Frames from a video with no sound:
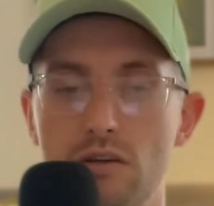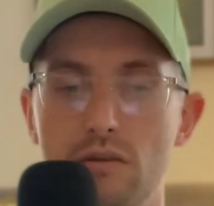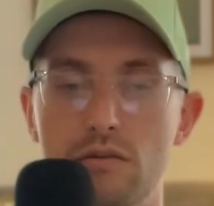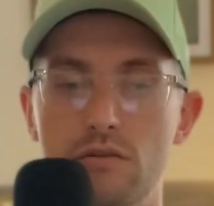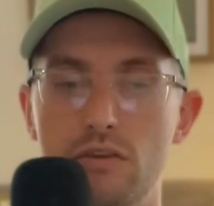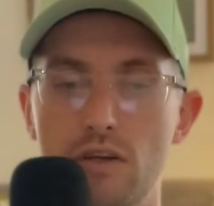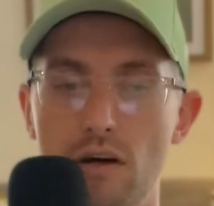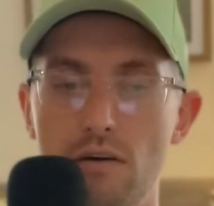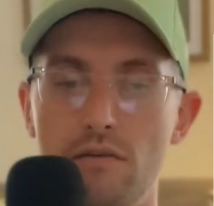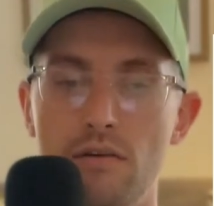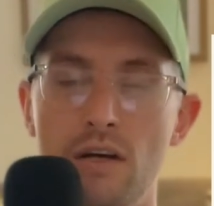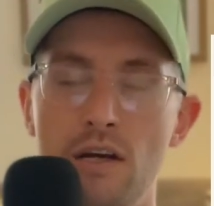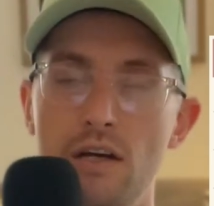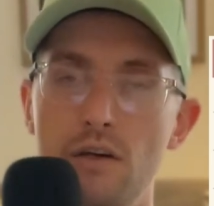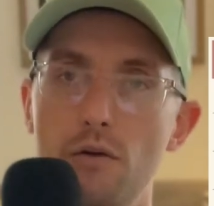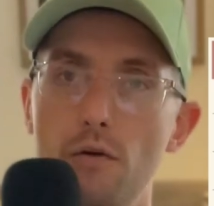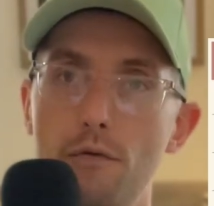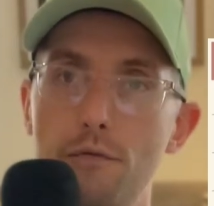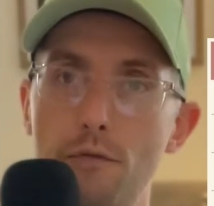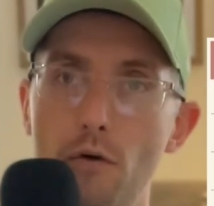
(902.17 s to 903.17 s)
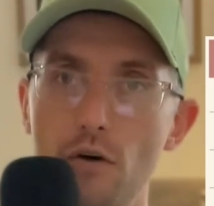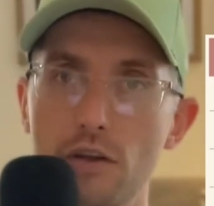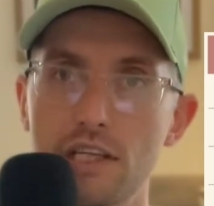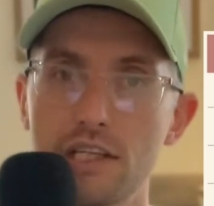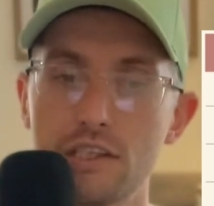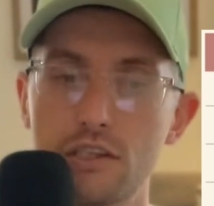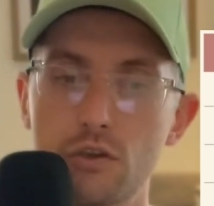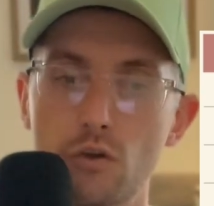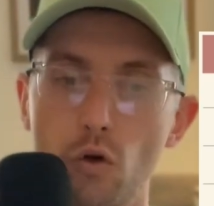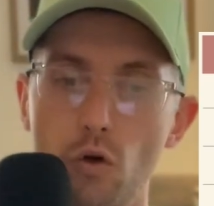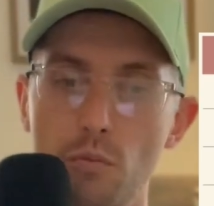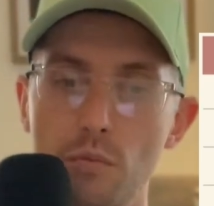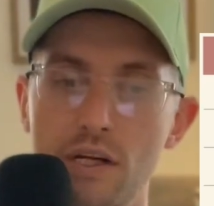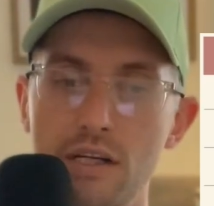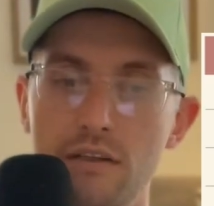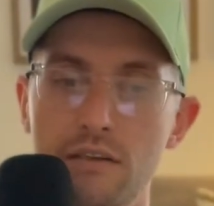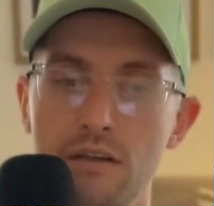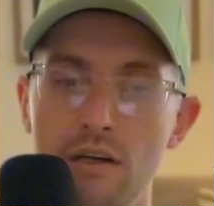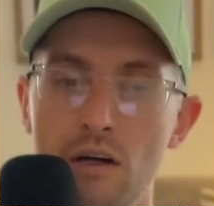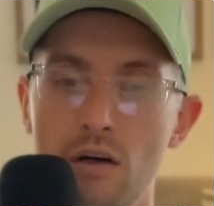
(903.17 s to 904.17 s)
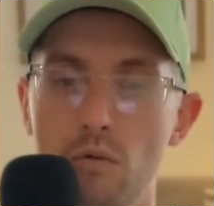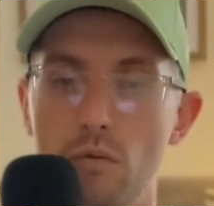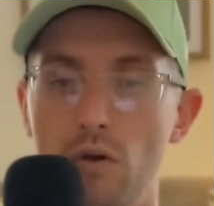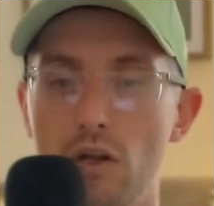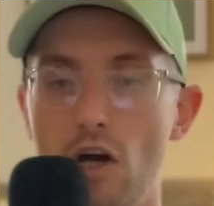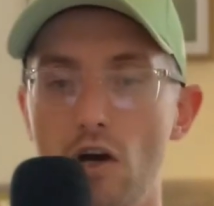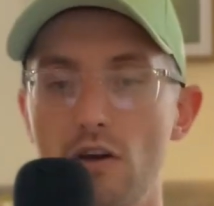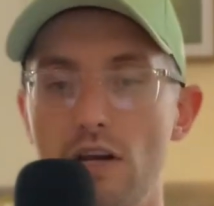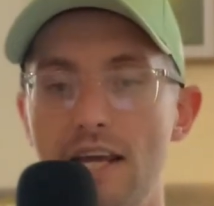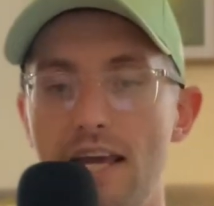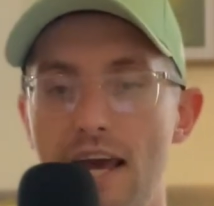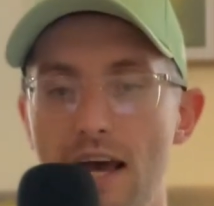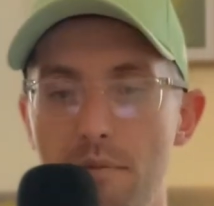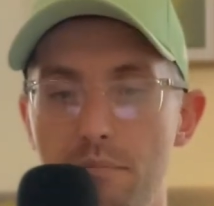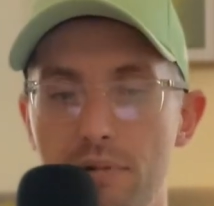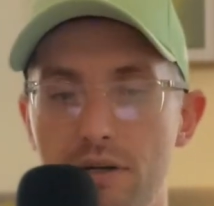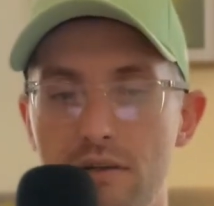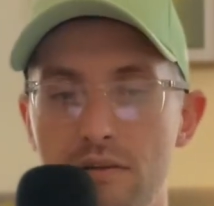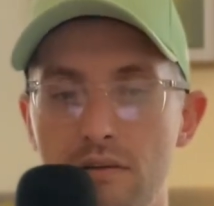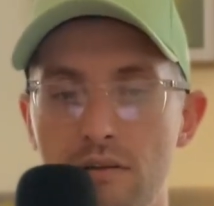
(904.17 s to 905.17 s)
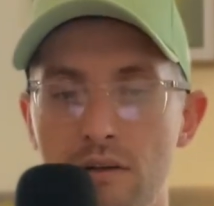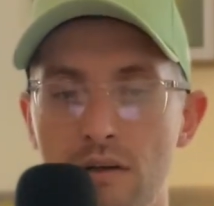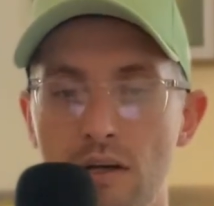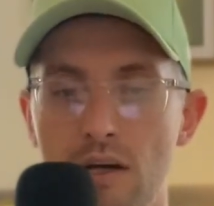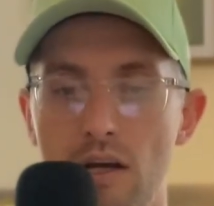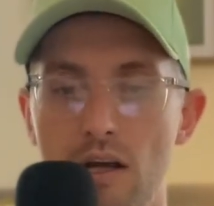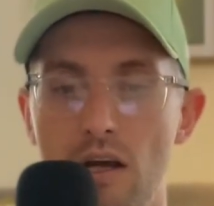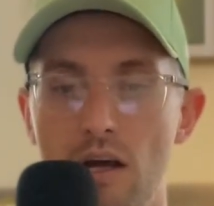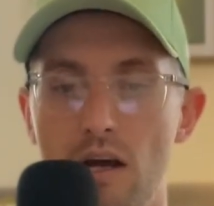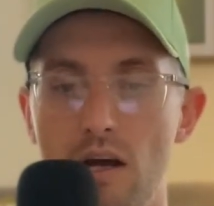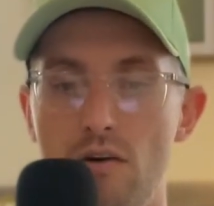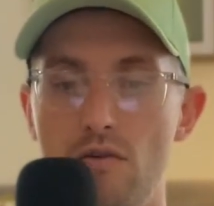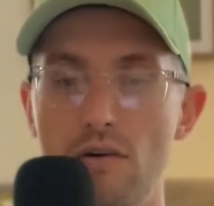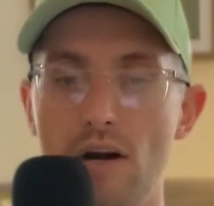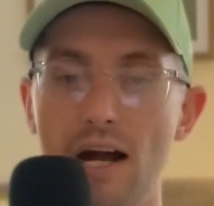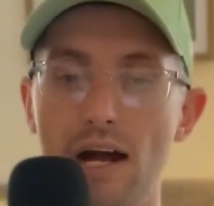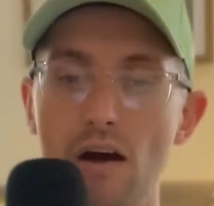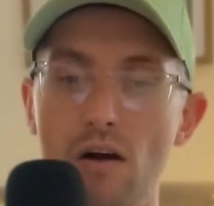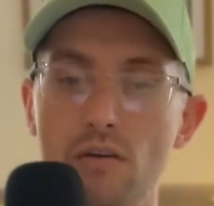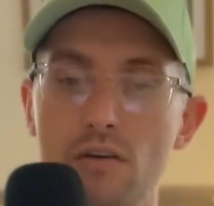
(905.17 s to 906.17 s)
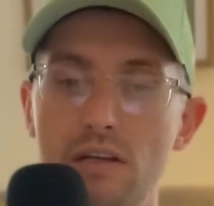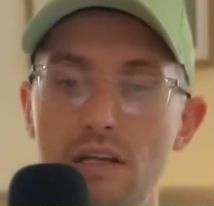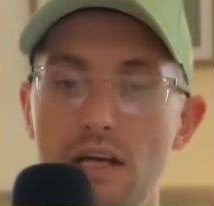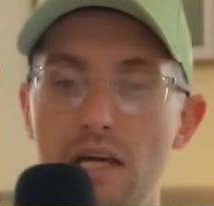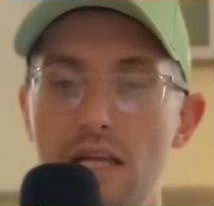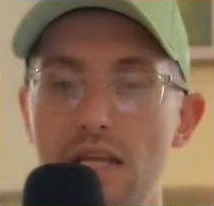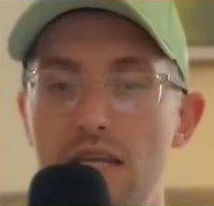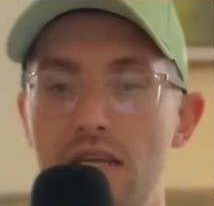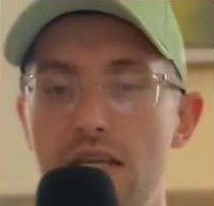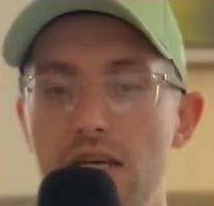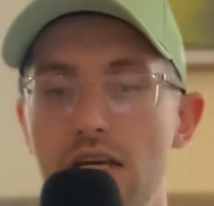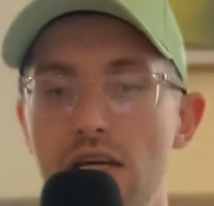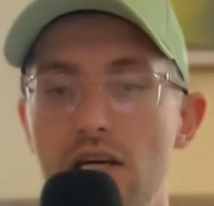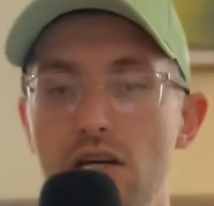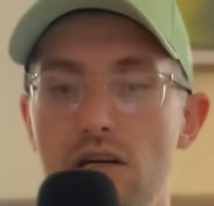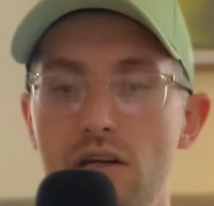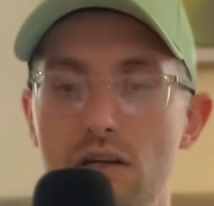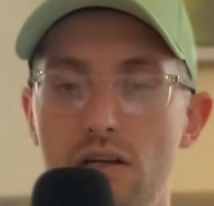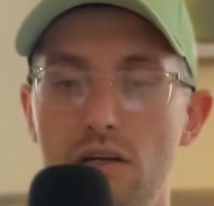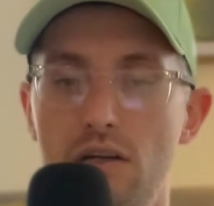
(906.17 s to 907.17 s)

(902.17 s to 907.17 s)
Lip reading: So your fourth installment will only happen around the